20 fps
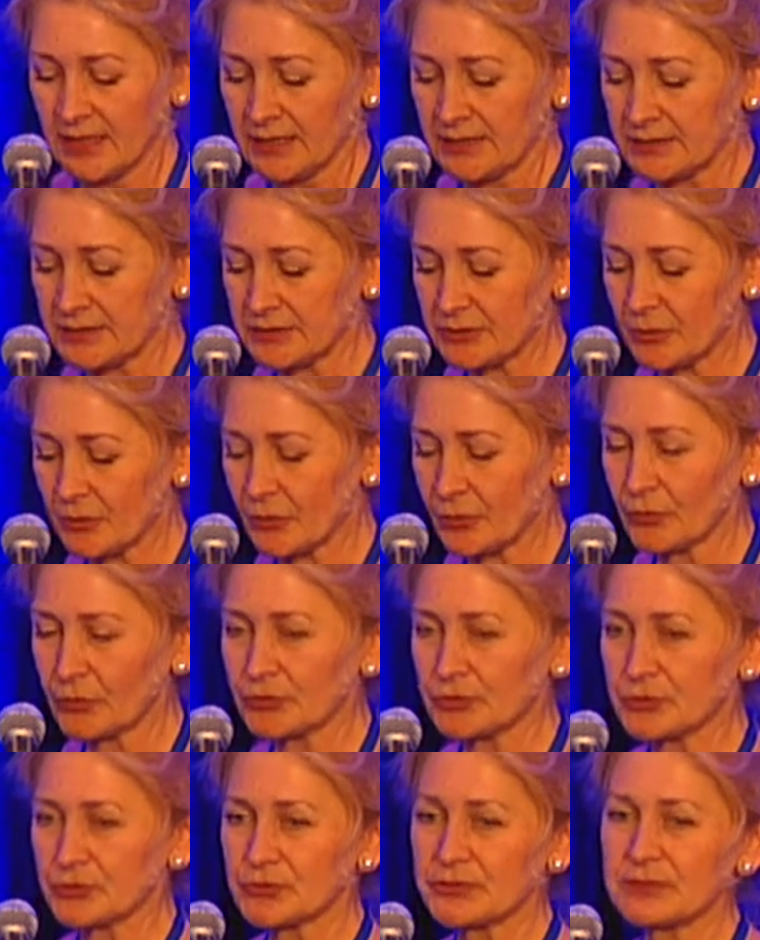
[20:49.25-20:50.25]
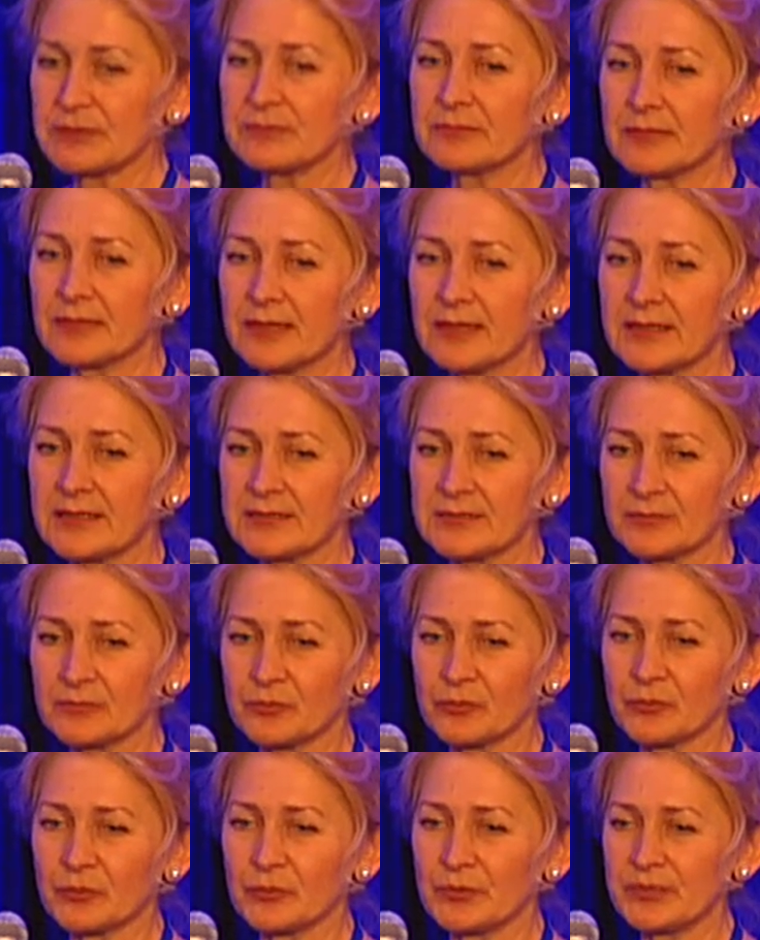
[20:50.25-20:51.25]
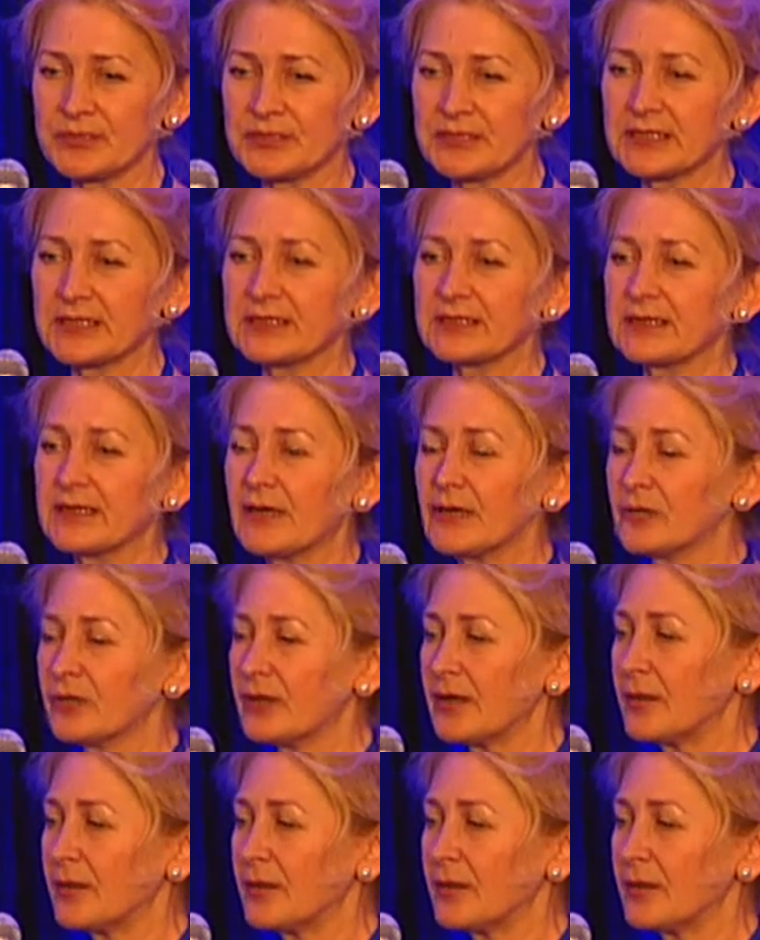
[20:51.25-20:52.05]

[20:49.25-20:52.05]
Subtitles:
So to summarize what we think now